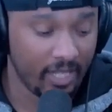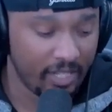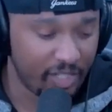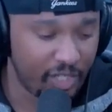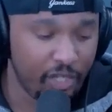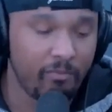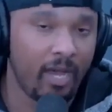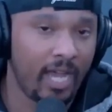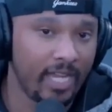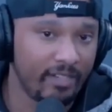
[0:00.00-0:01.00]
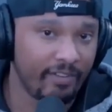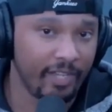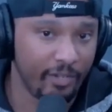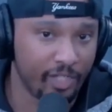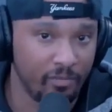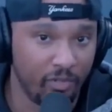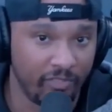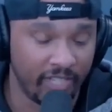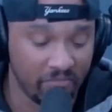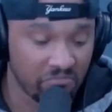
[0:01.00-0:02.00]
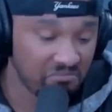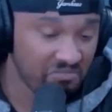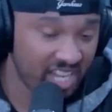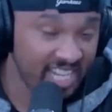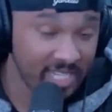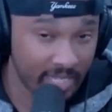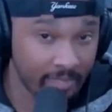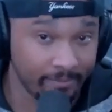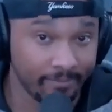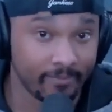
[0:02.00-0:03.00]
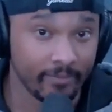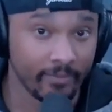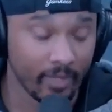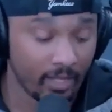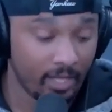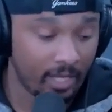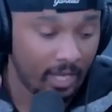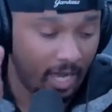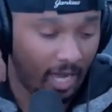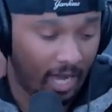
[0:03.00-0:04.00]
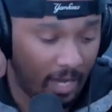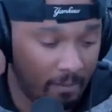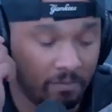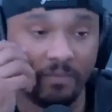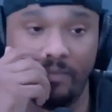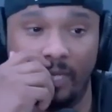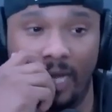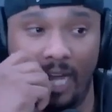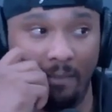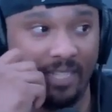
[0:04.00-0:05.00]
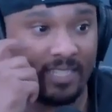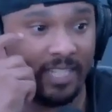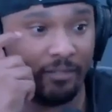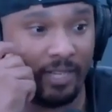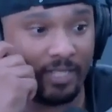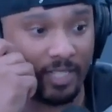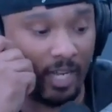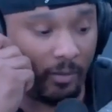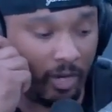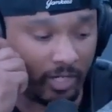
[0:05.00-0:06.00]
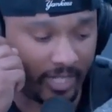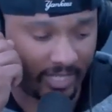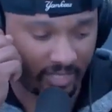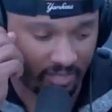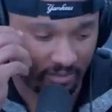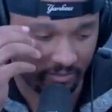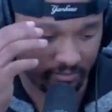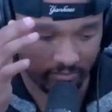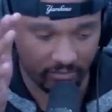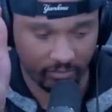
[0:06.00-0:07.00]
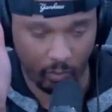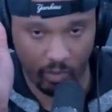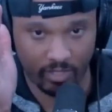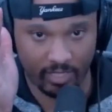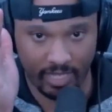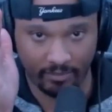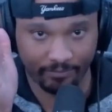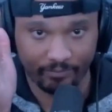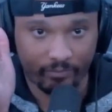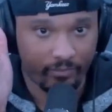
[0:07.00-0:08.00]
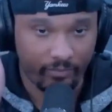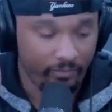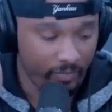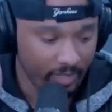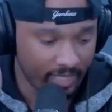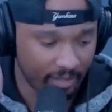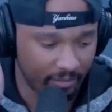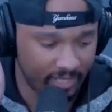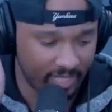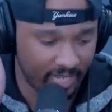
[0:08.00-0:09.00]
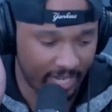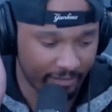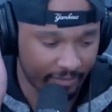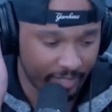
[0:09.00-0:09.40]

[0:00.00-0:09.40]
Do you mind if I use your movie? And he did. I'm not saying The Rise of Skywalker is the worst thing that there is in life.